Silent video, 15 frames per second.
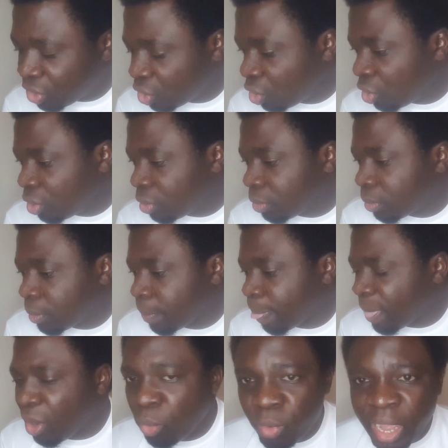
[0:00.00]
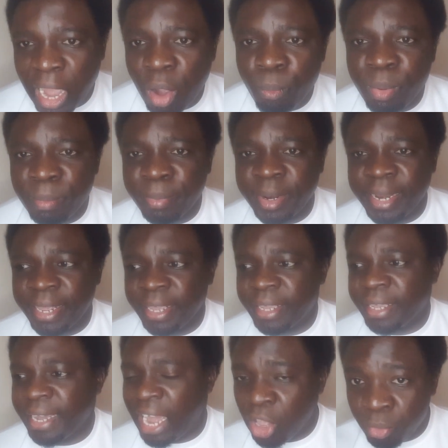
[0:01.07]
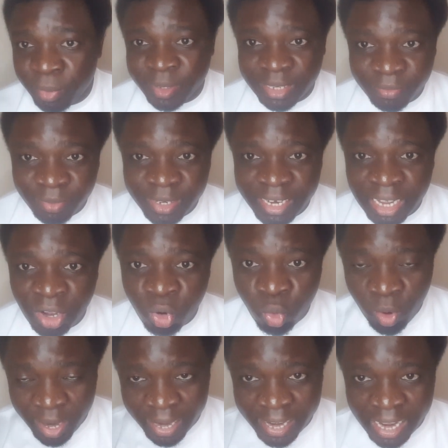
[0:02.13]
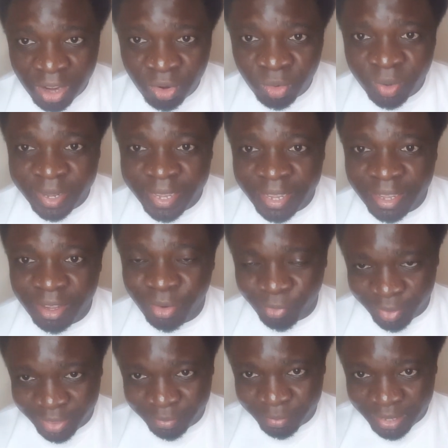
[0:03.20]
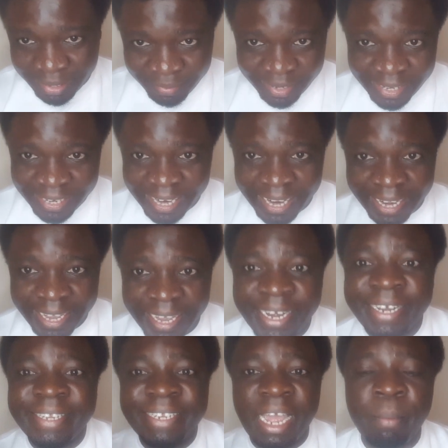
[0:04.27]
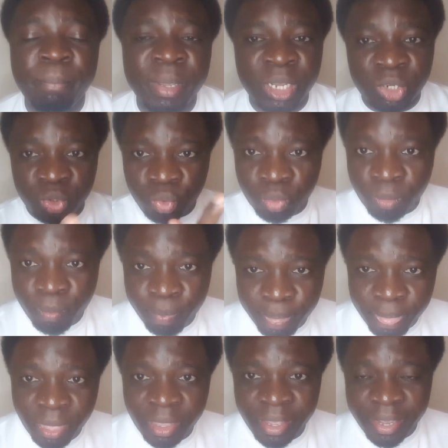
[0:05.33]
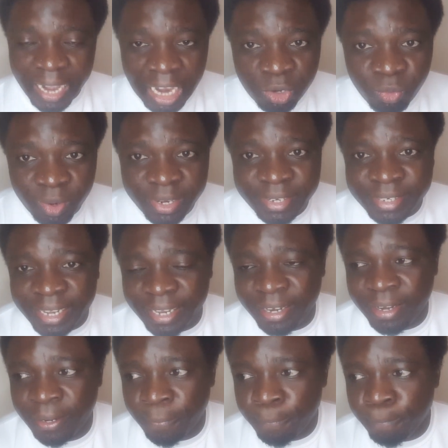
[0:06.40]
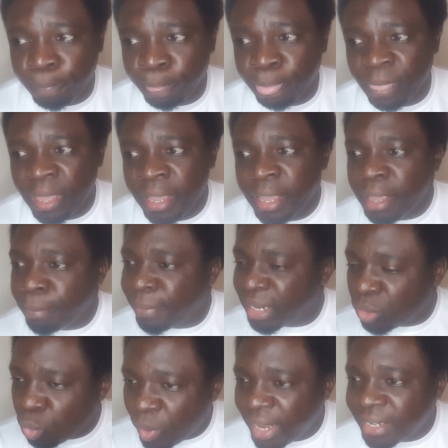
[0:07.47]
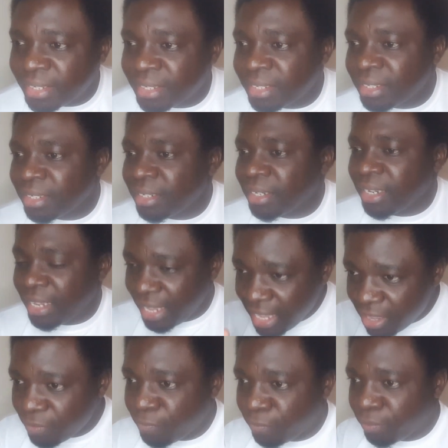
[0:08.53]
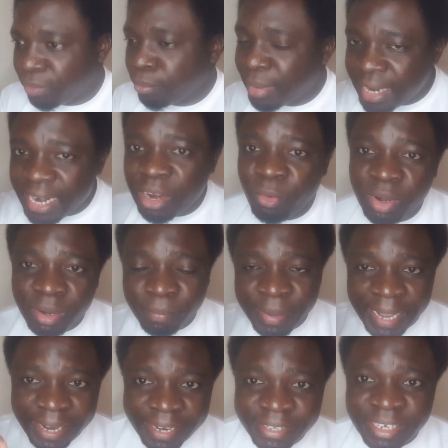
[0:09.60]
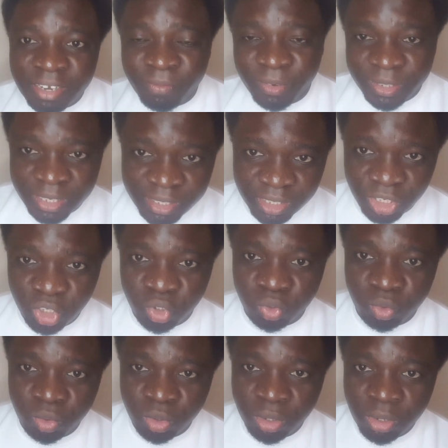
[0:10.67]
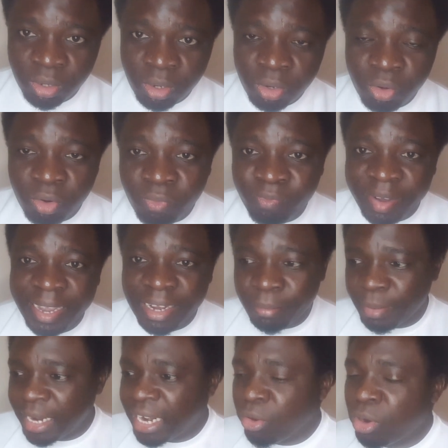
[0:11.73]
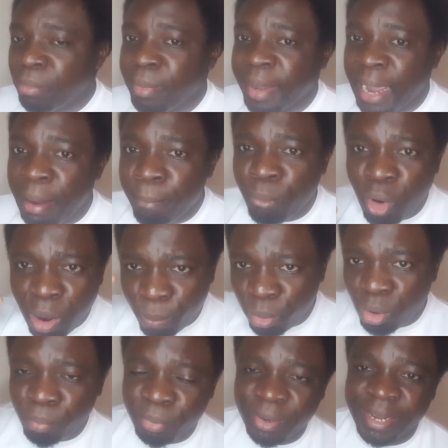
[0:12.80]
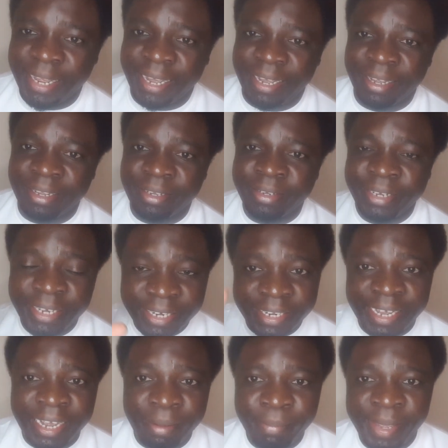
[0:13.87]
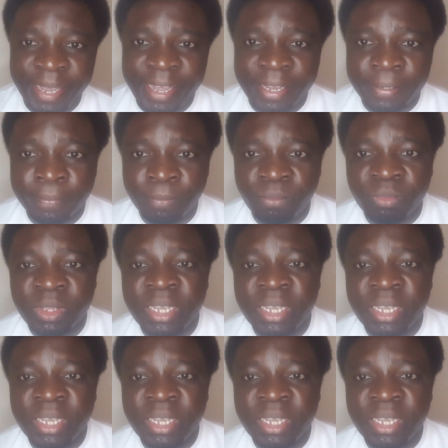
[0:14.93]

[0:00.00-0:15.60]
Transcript: So we have people like Ayub Savula, who are now with Mudavadi, again jumping to Atwoli's side. But once, if Malala will be arrested for this issue, you'll find Malala will become more popular in Kakamega